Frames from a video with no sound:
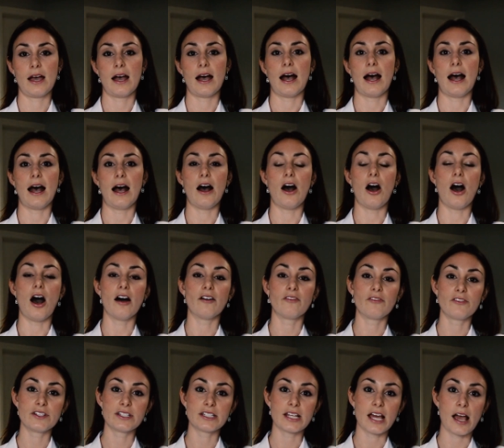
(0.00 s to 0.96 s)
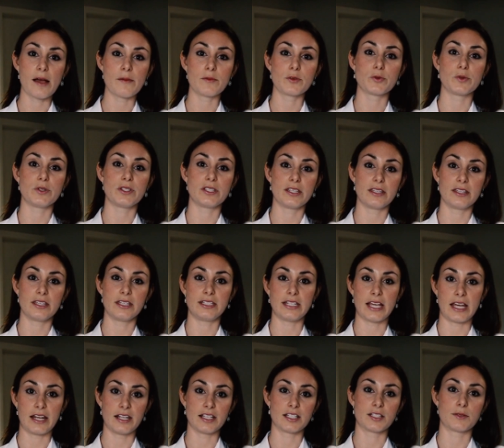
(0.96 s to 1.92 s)
Oftentimes we see the
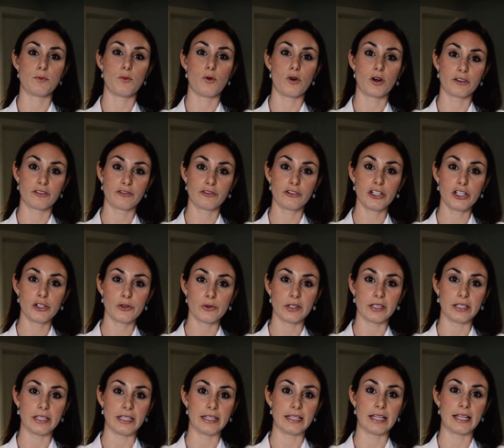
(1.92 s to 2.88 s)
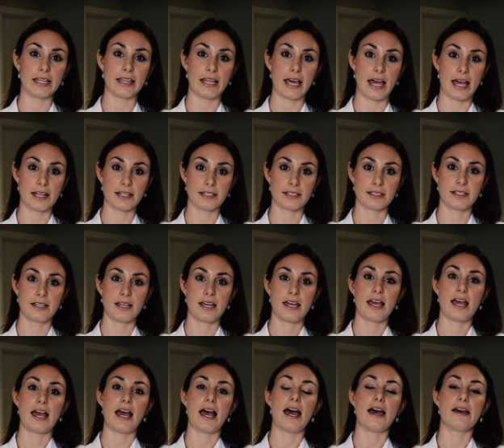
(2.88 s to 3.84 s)
dentist more frequently than that,
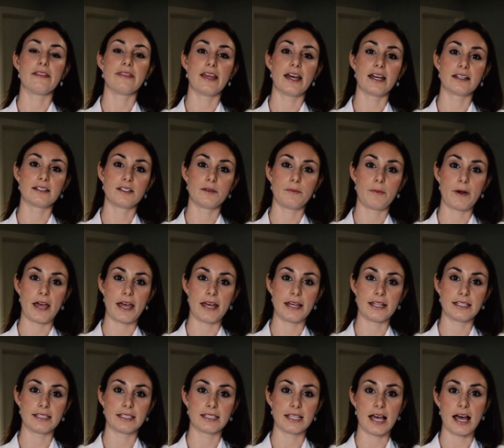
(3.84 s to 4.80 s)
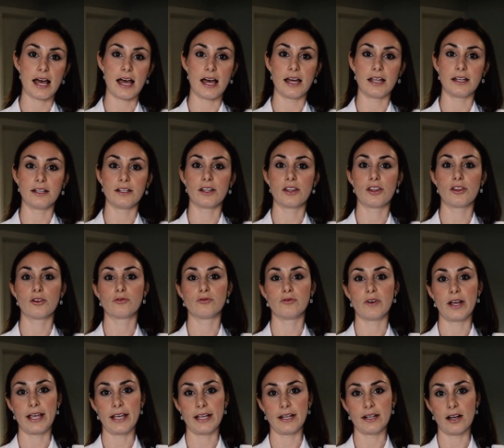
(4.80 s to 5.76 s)
and that depends on the
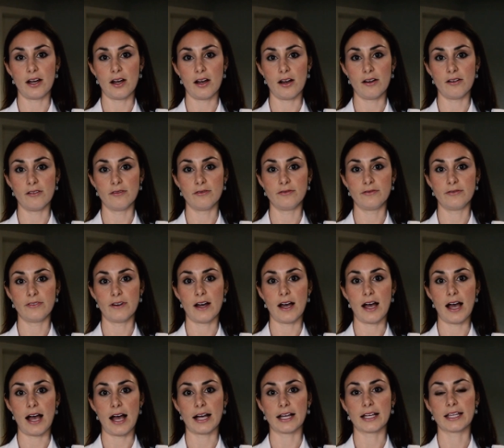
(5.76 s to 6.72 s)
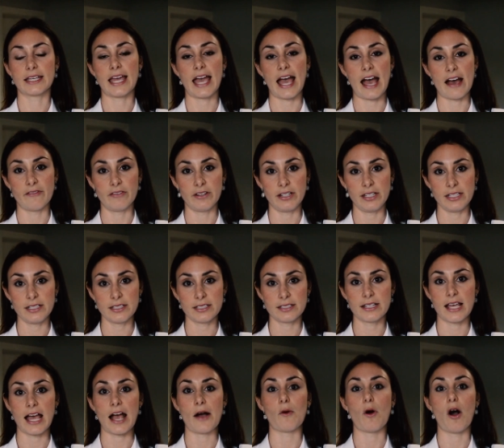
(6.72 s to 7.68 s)
rate of cavities,
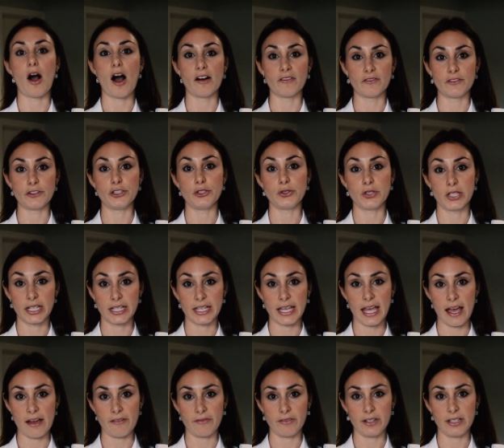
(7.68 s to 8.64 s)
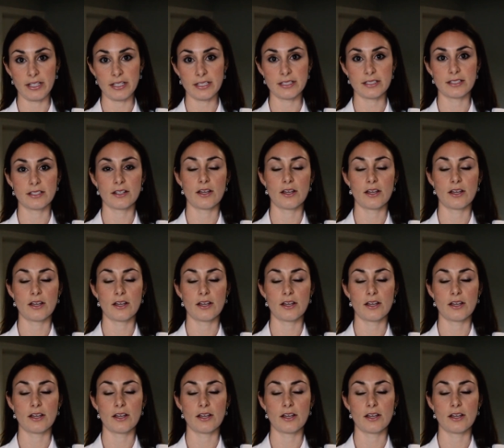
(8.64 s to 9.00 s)
how often you get cavities,